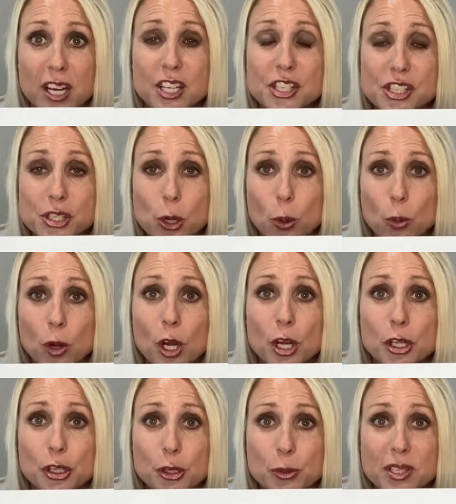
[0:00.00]
So
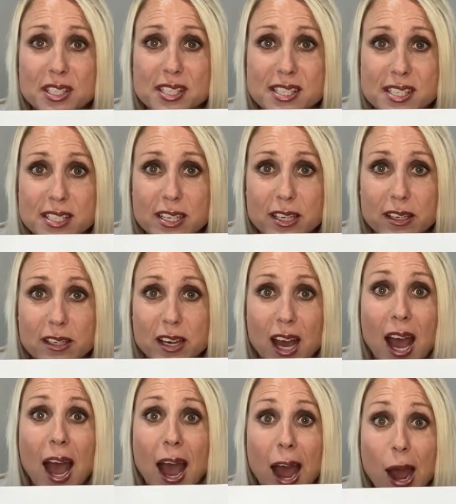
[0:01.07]
you can see
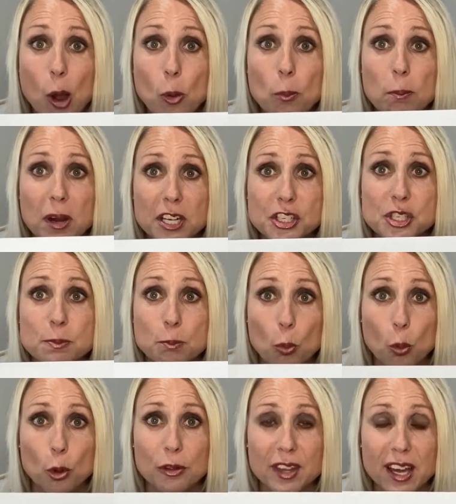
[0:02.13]
how much
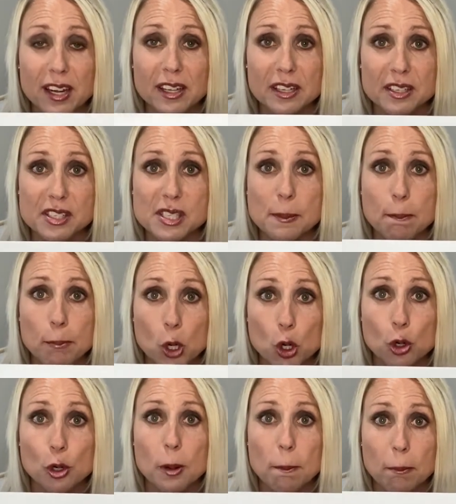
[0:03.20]
more that is
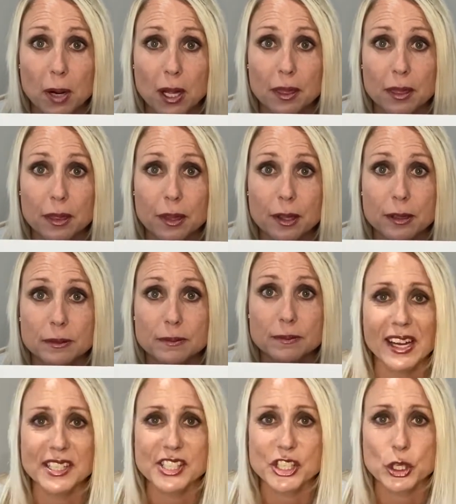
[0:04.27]
per month.
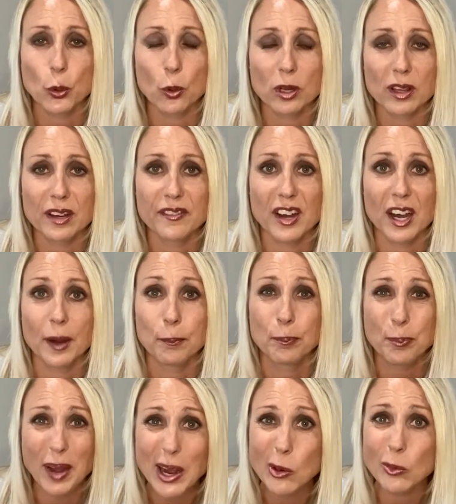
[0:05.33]
That's a total of
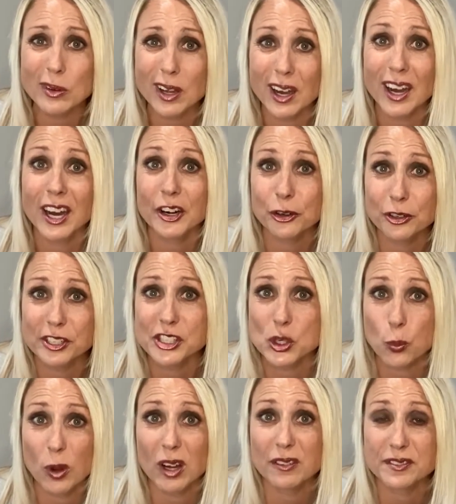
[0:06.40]
about
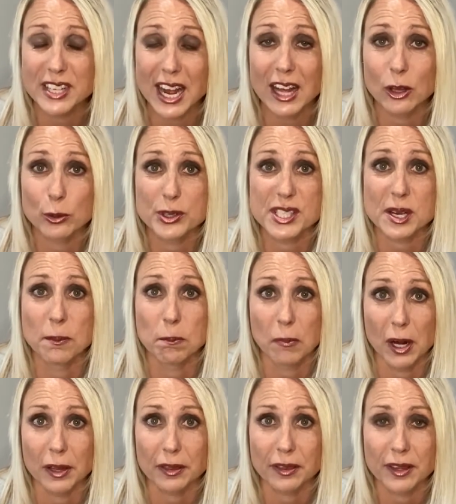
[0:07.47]
$112 a
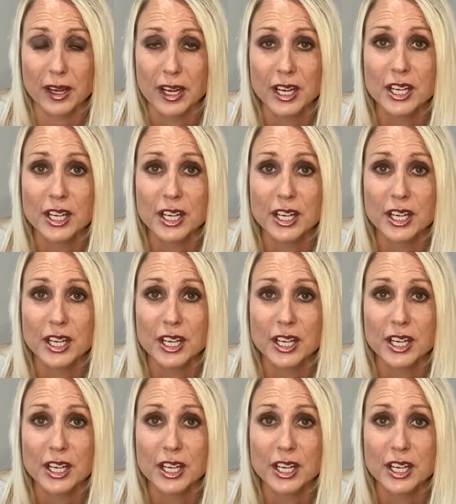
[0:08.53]
month.